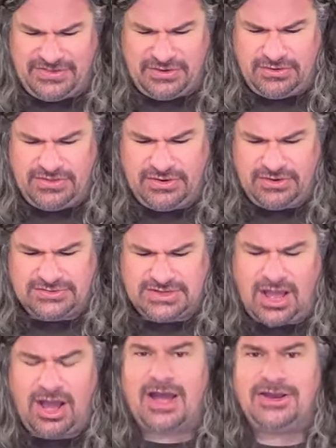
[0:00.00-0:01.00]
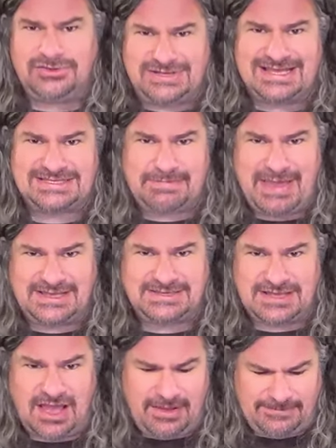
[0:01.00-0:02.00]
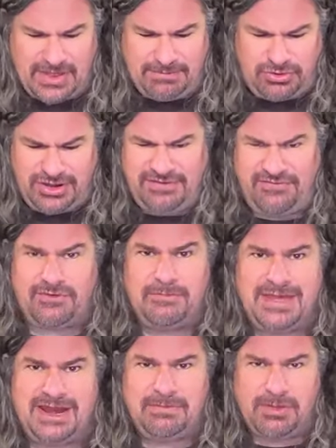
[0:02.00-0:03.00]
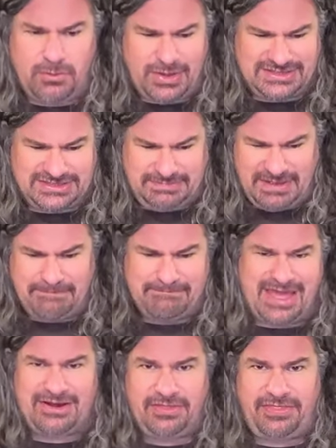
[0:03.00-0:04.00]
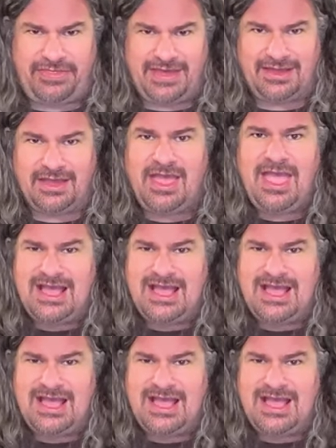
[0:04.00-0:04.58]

there, there's uh, Audio Desk makes um, a pretty formidable one. This big metal thing.